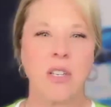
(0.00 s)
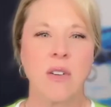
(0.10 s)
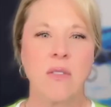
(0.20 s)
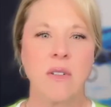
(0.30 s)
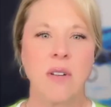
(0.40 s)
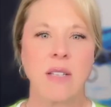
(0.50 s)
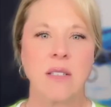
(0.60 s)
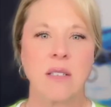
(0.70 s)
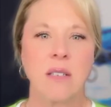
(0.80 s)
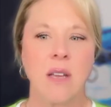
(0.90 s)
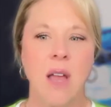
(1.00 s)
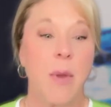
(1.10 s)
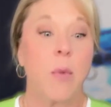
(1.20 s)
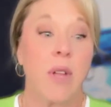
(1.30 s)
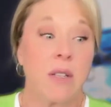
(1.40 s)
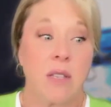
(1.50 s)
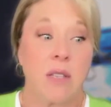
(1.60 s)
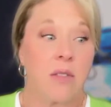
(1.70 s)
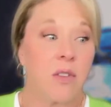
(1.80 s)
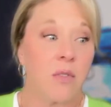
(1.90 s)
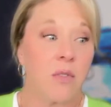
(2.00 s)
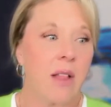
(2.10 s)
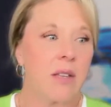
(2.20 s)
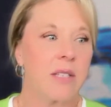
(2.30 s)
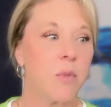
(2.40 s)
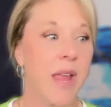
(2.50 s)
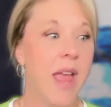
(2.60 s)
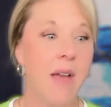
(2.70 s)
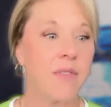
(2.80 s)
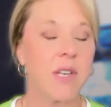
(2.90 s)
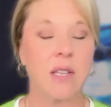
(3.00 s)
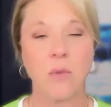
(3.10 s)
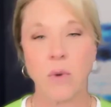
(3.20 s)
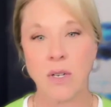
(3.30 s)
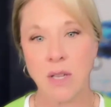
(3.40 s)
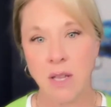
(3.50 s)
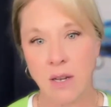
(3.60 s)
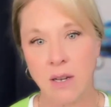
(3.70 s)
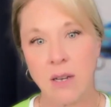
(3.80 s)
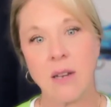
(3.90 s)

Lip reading: The reality is we have to get the work done.